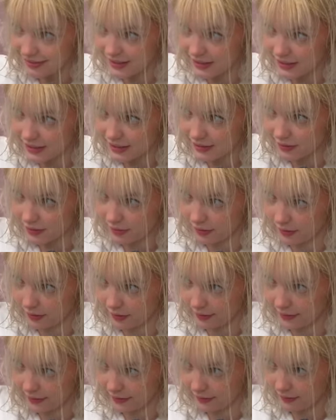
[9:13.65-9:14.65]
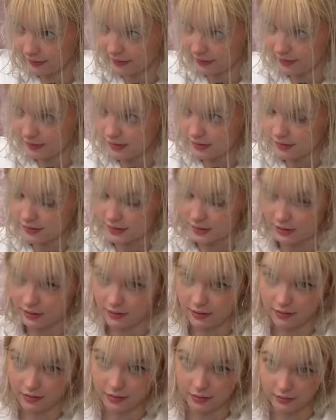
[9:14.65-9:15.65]
It's fine. It doesn't
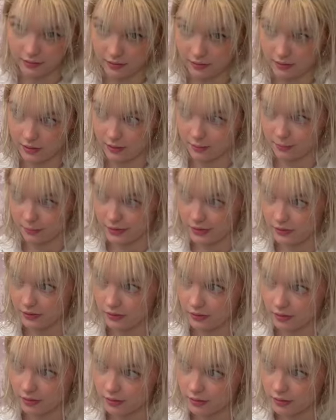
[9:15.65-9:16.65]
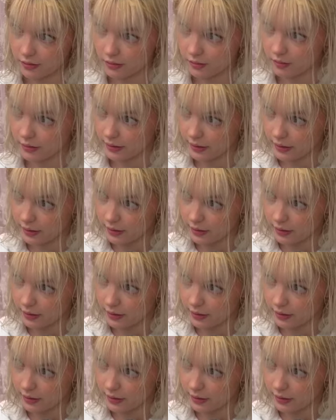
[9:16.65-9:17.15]
need to look amazing, okay?